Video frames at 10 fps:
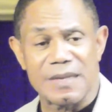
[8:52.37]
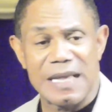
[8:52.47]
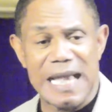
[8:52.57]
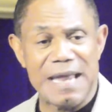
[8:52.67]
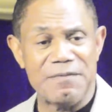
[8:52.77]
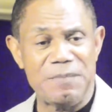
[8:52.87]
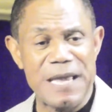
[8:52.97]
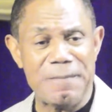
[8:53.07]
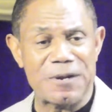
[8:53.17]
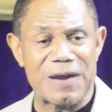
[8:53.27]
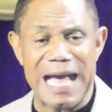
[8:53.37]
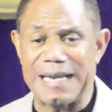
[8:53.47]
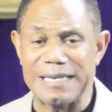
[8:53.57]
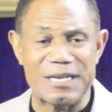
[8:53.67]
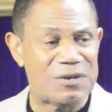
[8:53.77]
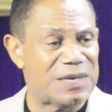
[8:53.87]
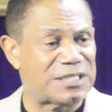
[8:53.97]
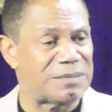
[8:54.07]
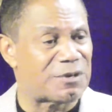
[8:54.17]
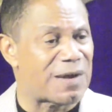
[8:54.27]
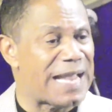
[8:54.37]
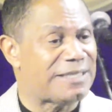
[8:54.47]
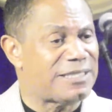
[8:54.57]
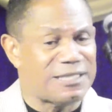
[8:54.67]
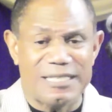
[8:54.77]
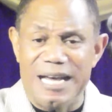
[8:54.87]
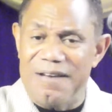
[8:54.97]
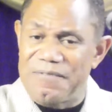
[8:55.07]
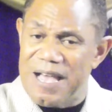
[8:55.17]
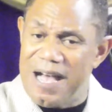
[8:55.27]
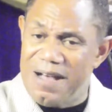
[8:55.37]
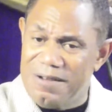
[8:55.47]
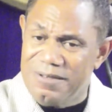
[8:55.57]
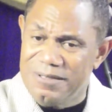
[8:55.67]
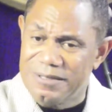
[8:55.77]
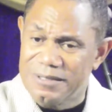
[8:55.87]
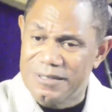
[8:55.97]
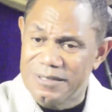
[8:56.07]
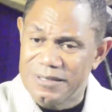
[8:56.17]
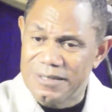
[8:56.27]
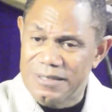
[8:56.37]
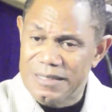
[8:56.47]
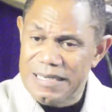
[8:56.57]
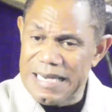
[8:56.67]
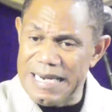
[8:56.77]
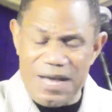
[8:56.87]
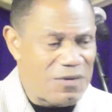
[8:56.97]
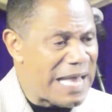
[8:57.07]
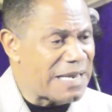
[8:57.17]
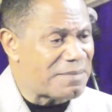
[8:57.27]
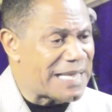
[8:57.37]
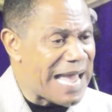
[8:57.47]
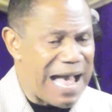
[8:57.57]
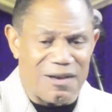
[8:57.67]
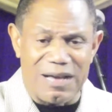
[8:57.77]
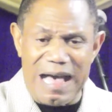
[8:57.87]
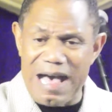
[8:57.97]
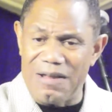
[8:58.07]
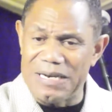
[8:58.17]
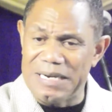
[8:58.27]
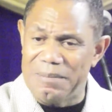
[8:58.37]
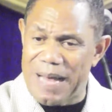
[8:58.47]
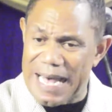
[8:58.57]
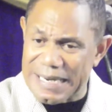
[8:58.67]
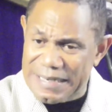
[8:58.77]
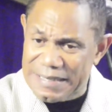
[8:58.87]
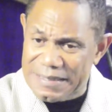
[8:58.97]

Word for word: And people are out there doing some crazy stuff, y'all. And don't let them get alcohol in the body.